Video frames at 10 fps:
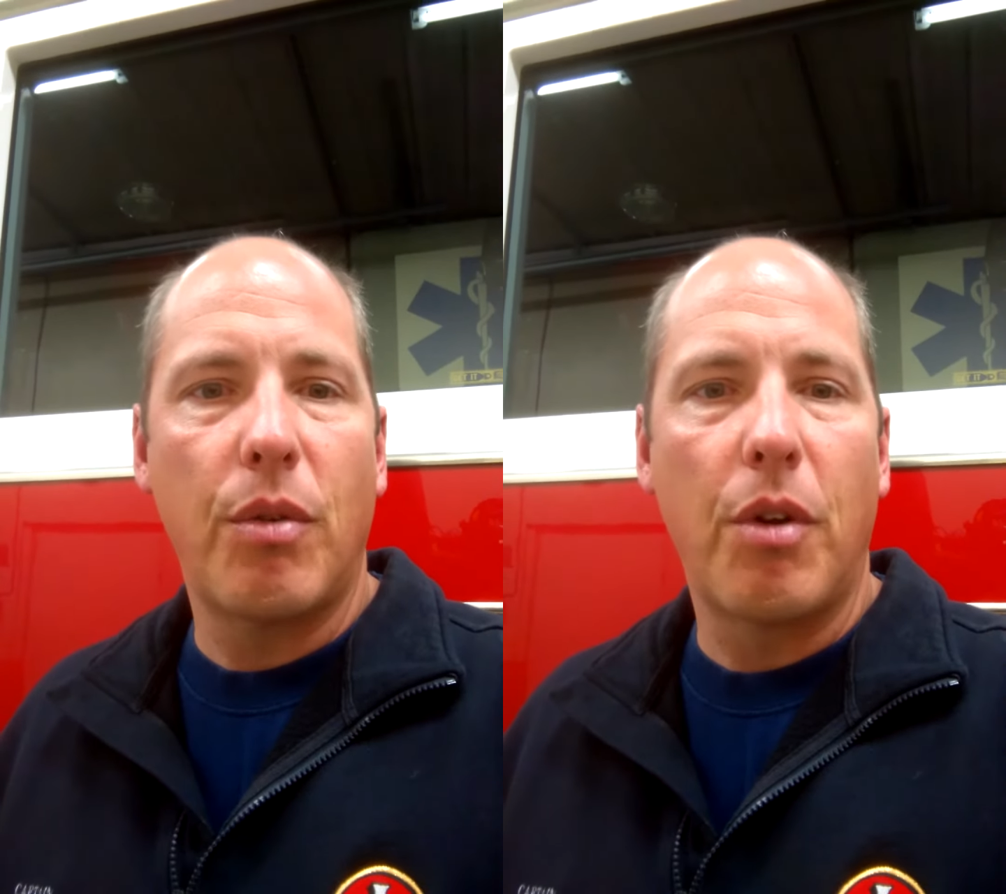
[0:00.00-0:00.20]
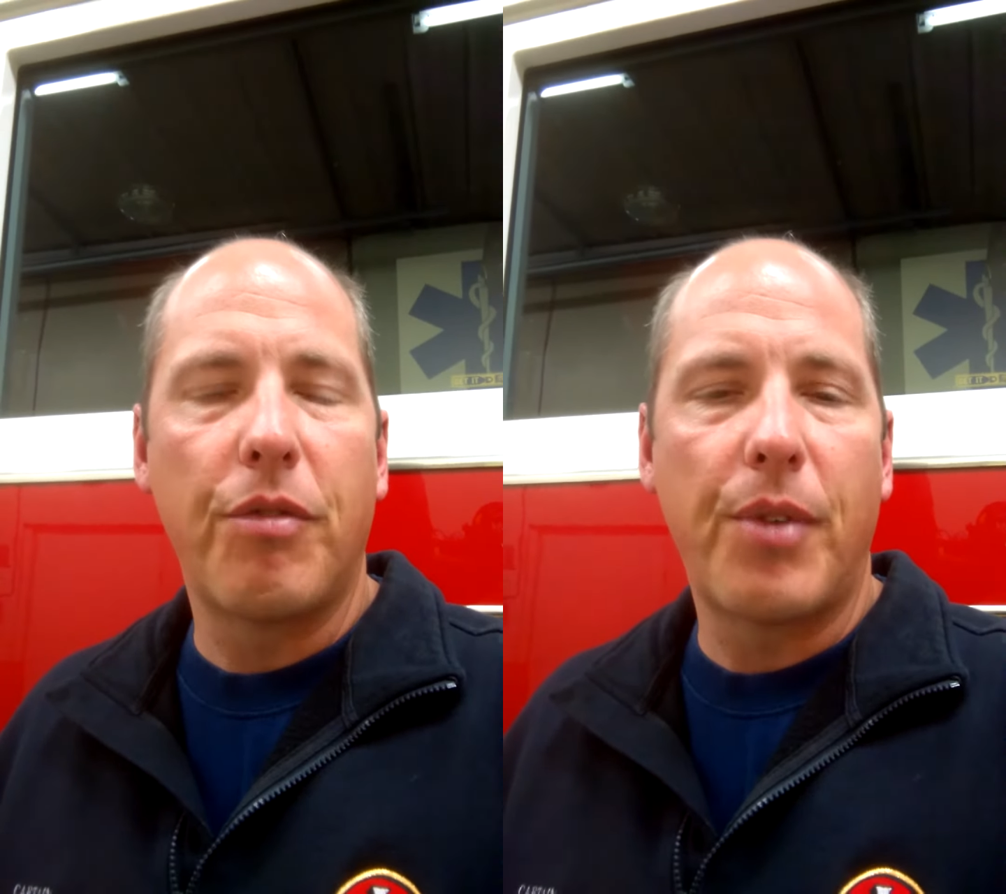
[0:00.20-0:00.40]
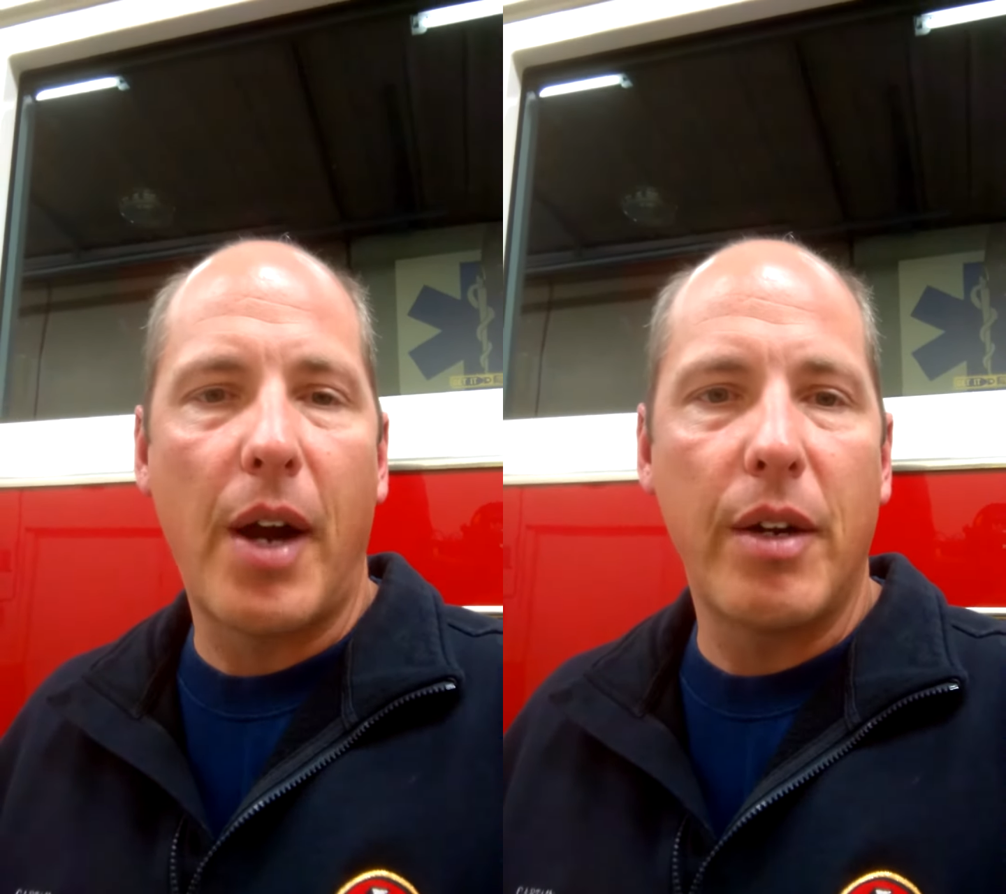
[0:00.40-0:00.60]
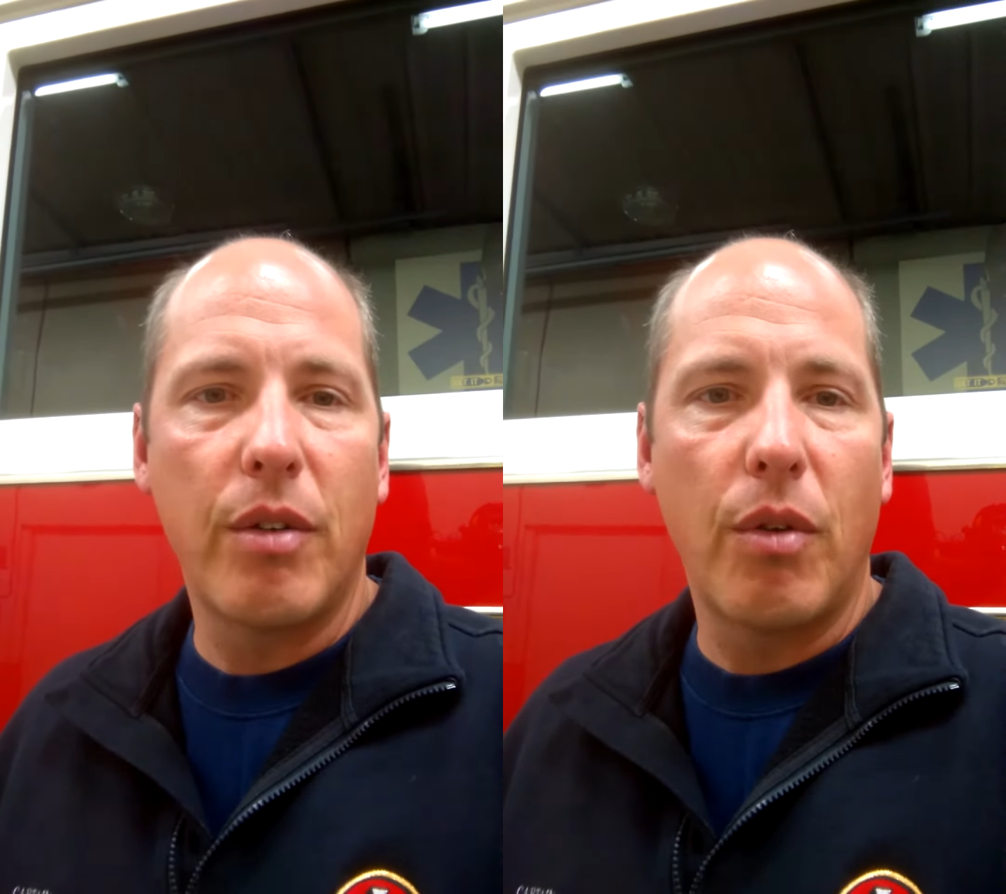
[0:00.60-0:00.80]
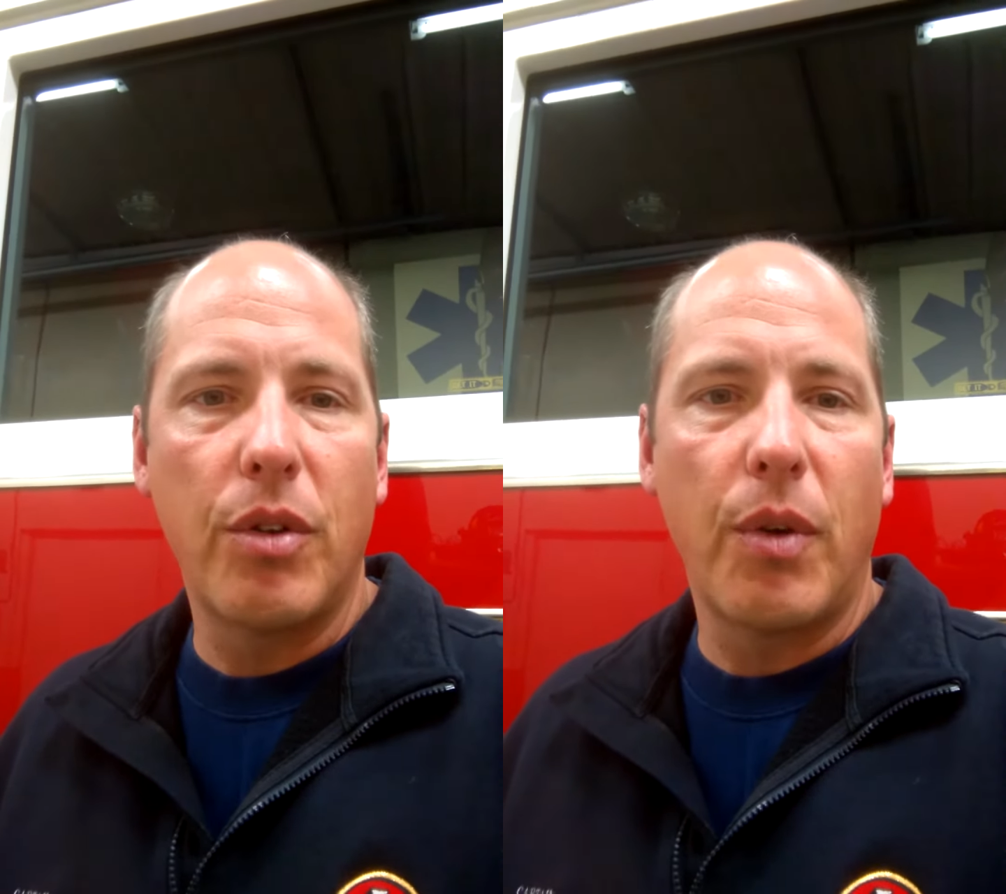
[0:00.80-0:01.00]
or a
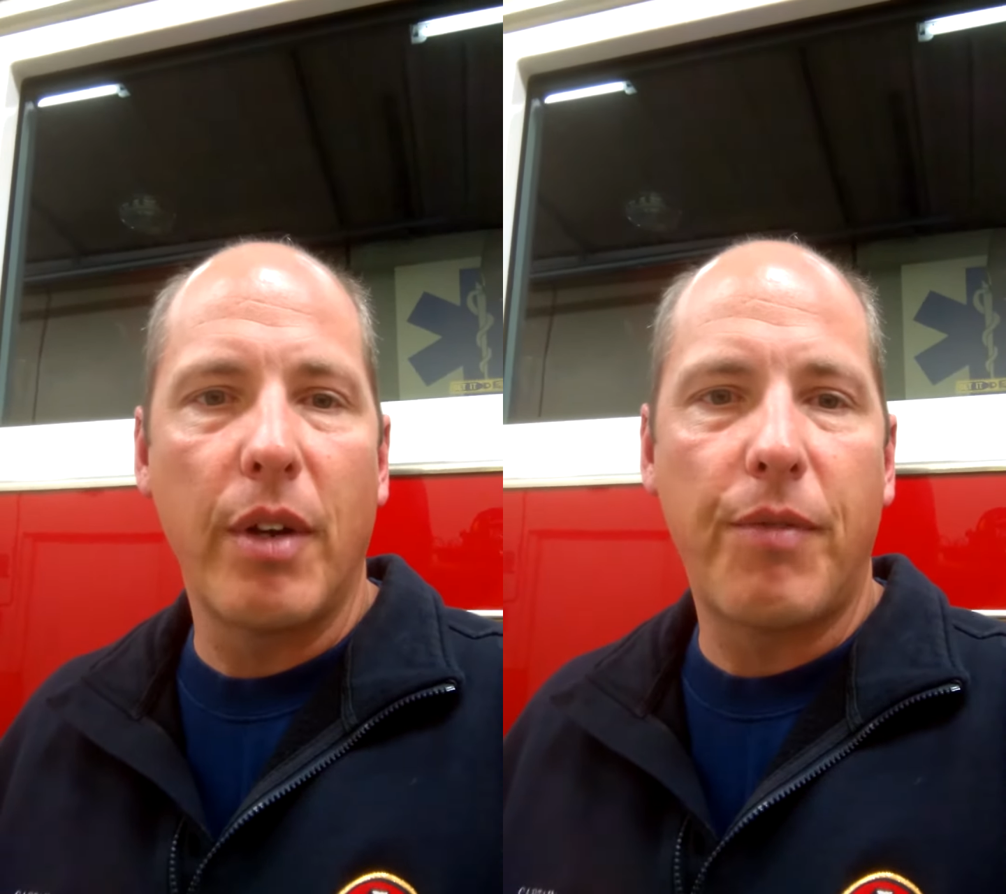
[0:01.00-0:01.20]
fire or during a